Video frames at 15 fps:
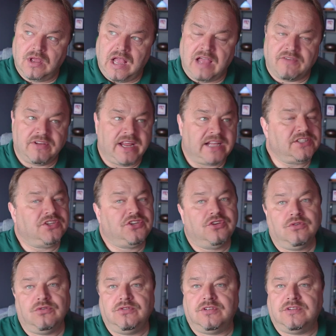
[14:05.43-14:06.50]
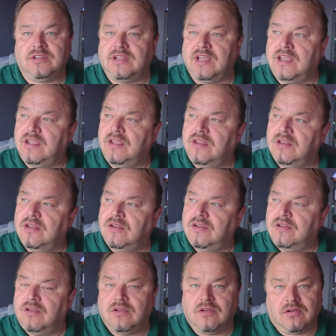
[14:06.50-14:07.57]
have an attitude today
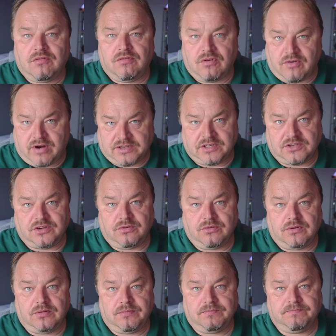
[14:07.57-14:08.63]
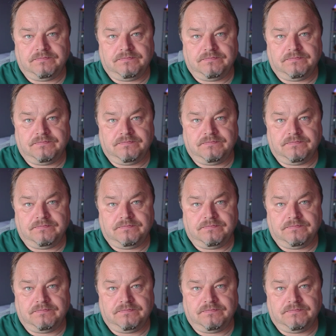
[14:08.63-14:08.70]
for gratitude.